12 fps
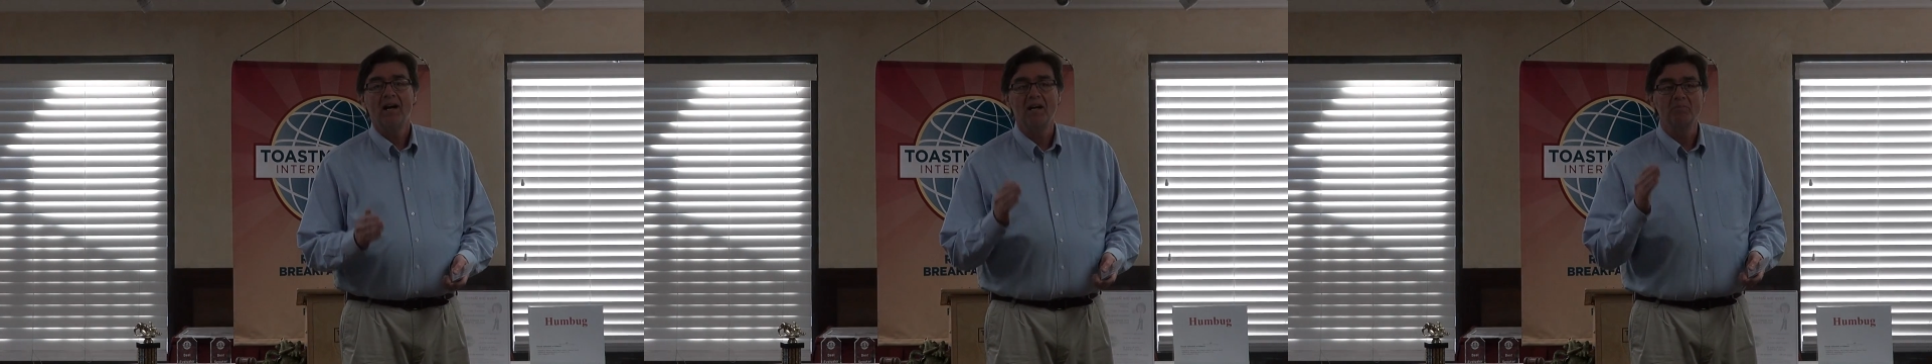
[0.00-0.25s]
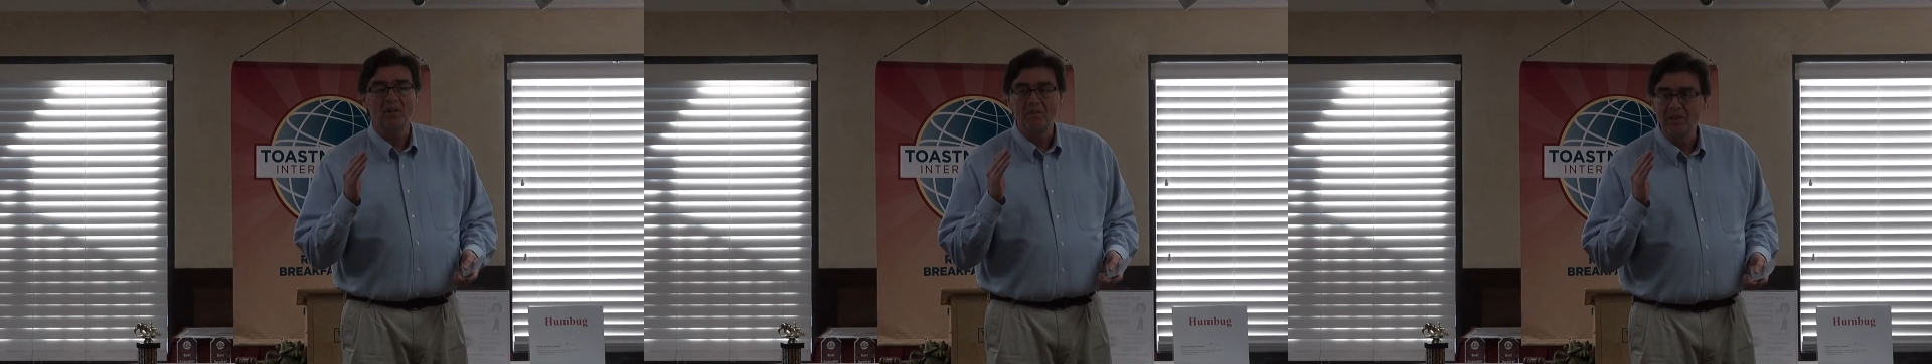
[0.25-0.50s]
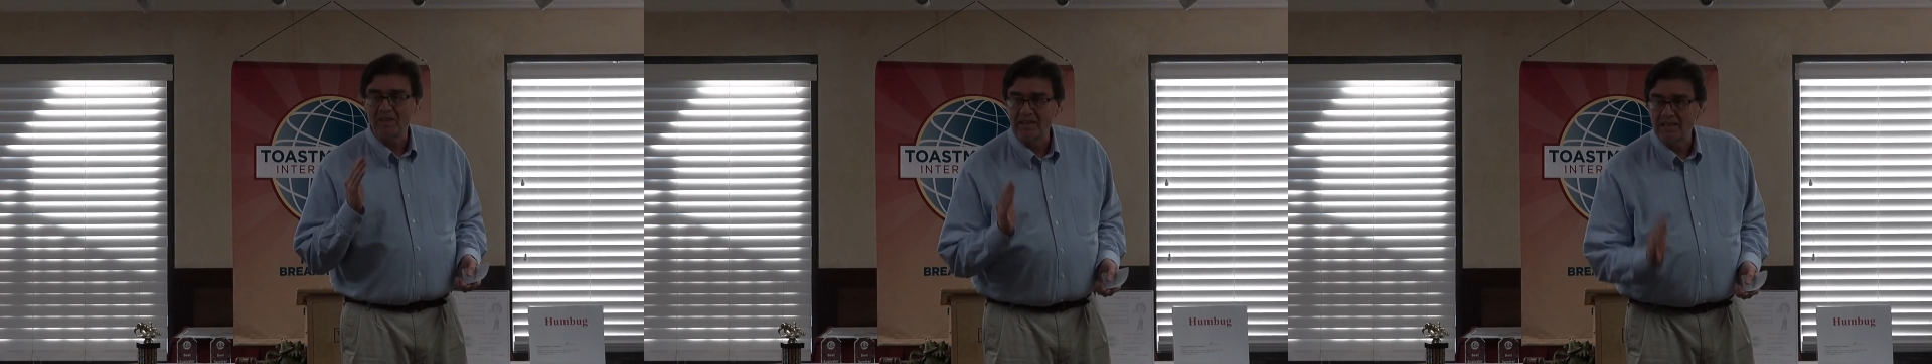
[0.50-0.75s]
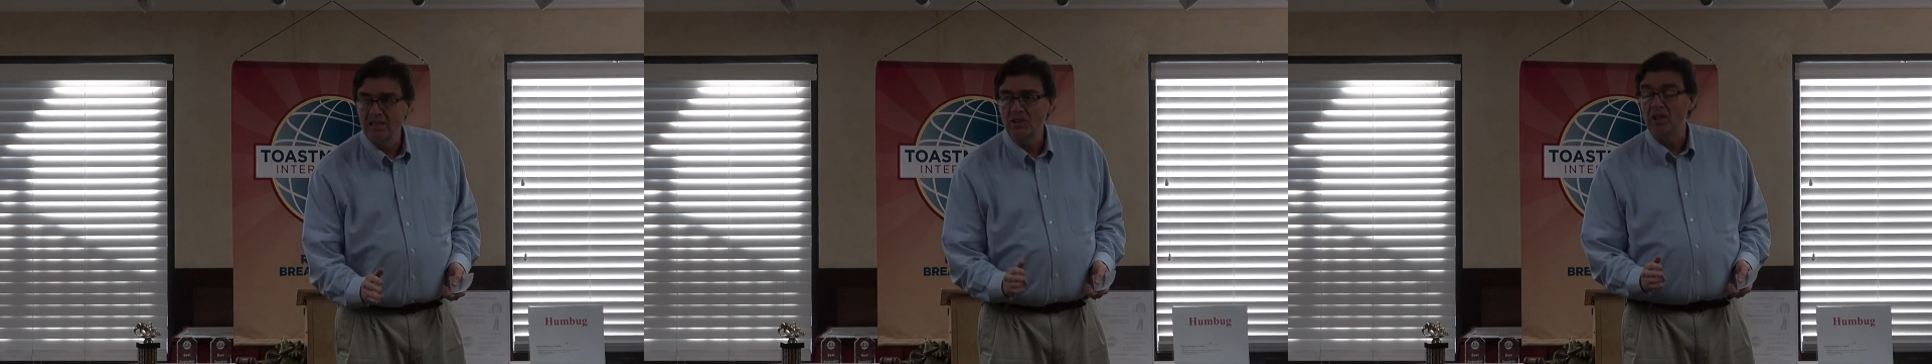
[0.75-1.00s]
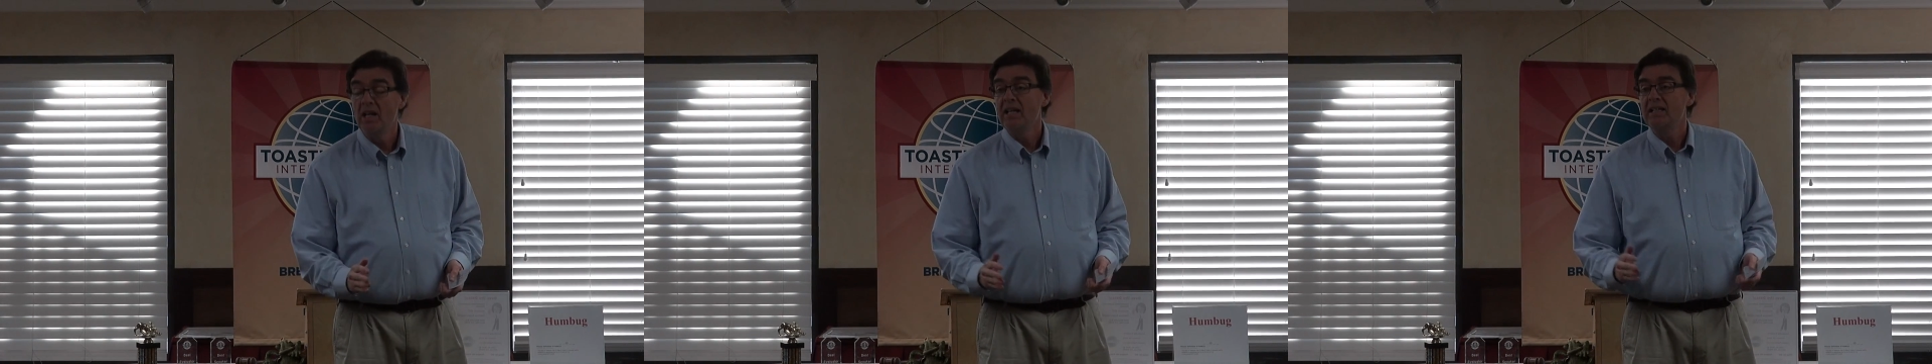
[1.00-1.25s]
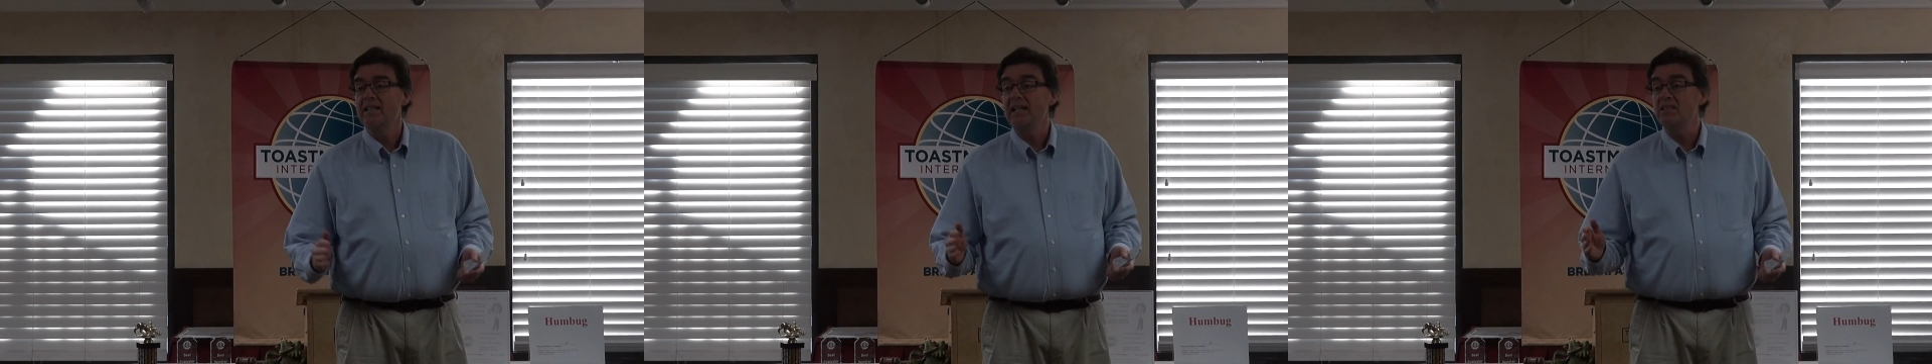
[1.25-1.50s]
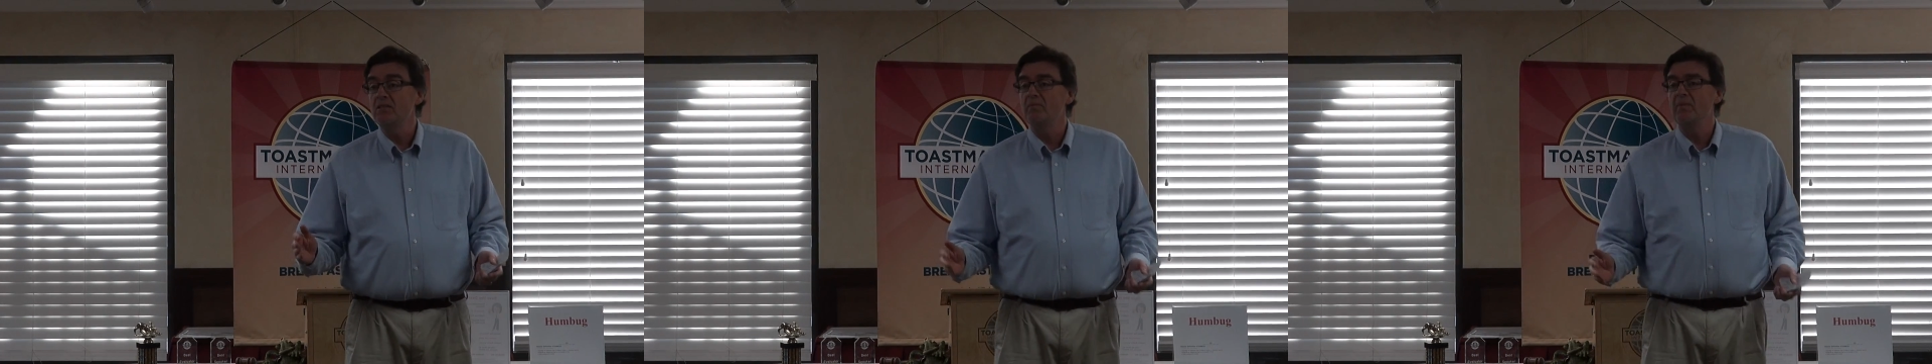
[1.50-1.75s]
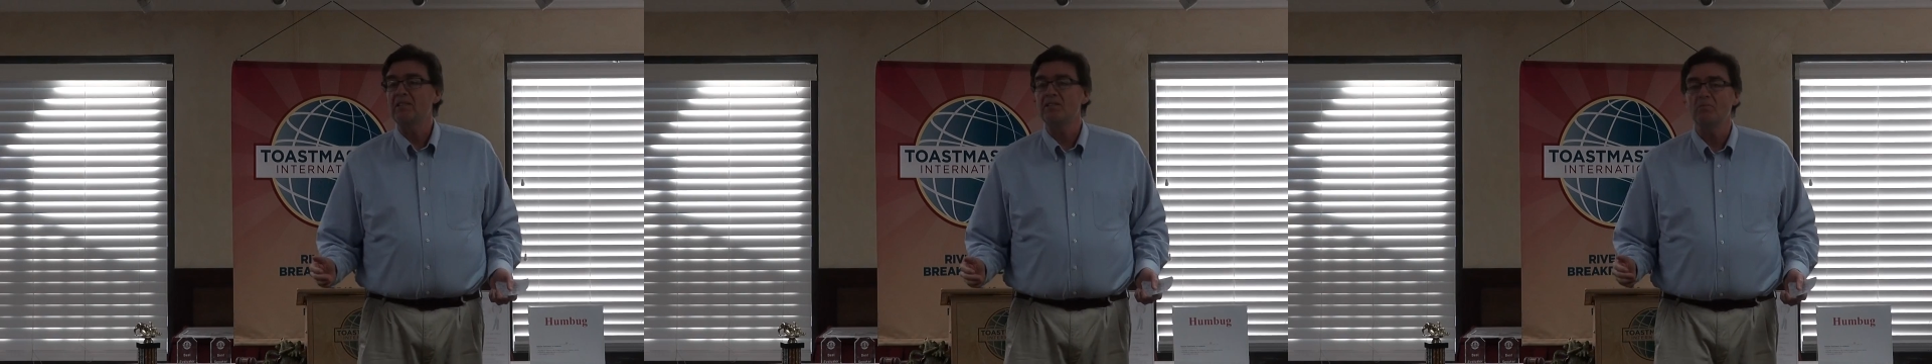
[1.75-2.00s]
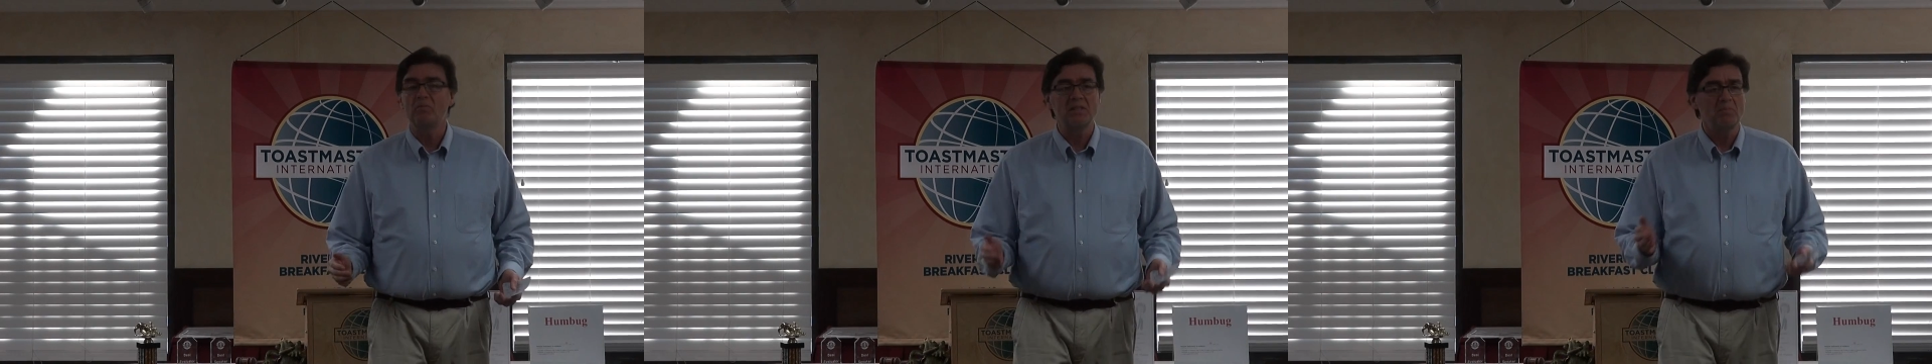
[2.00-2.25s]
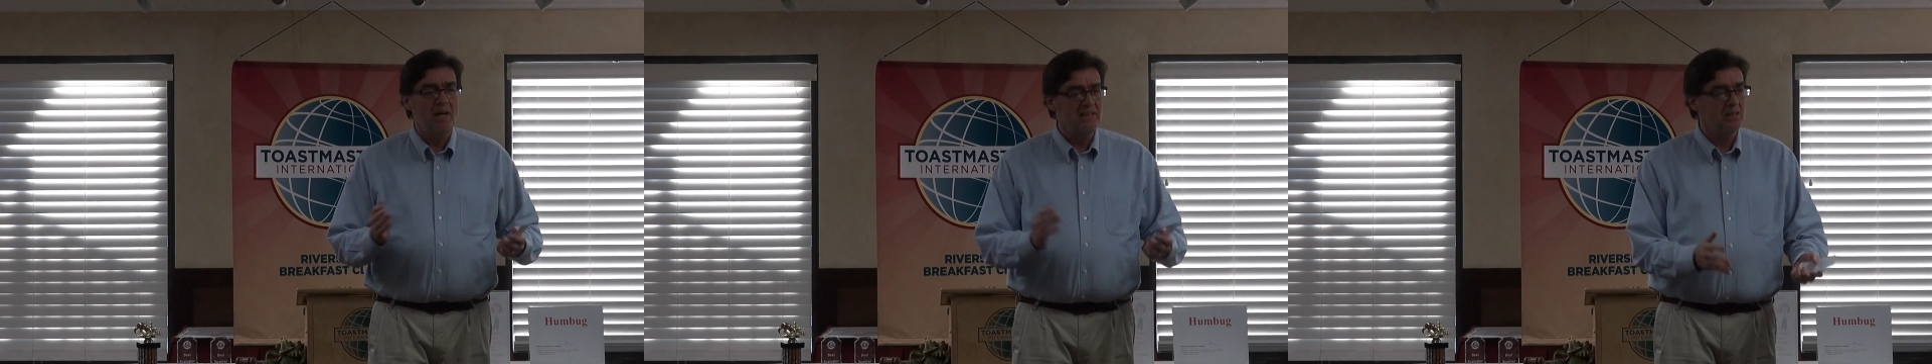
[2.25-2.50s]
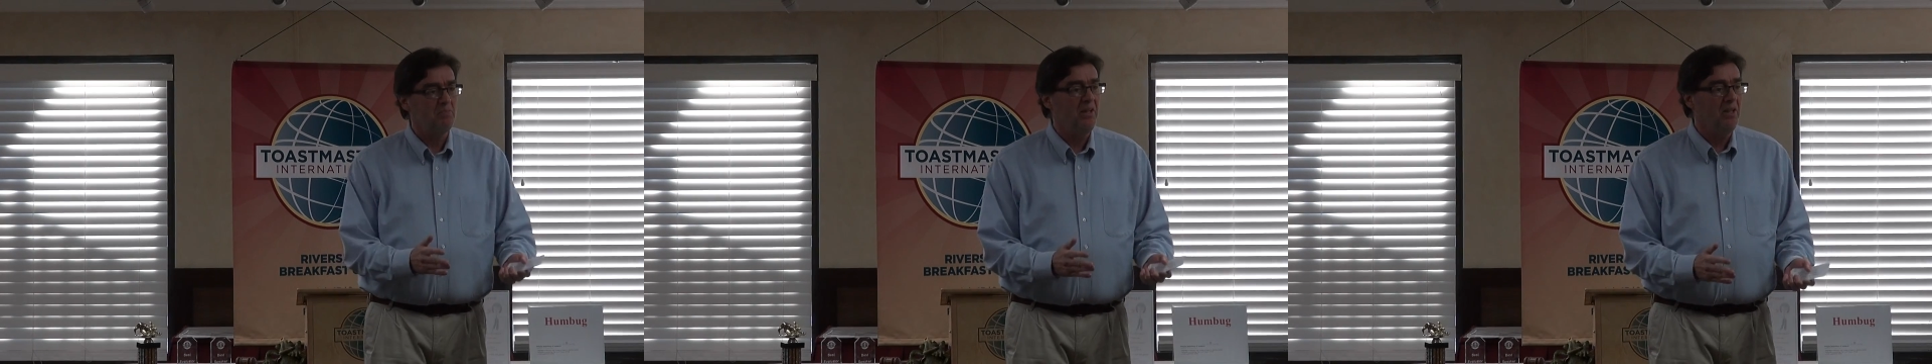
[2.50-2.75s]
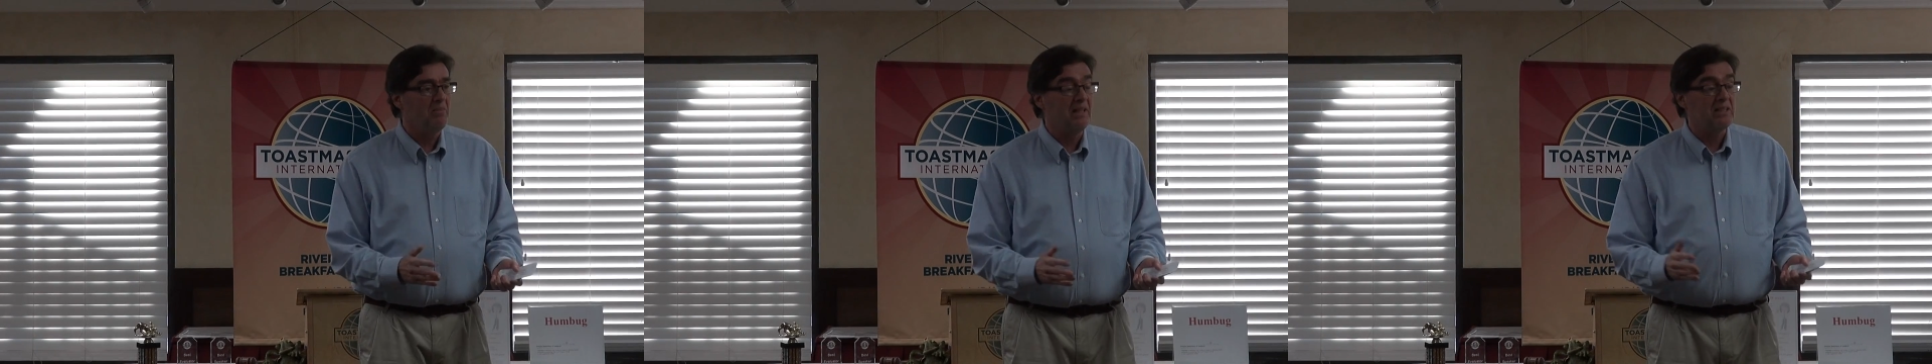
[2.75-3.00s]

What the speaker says: I'm going to make a decision. Because that's a responsibility.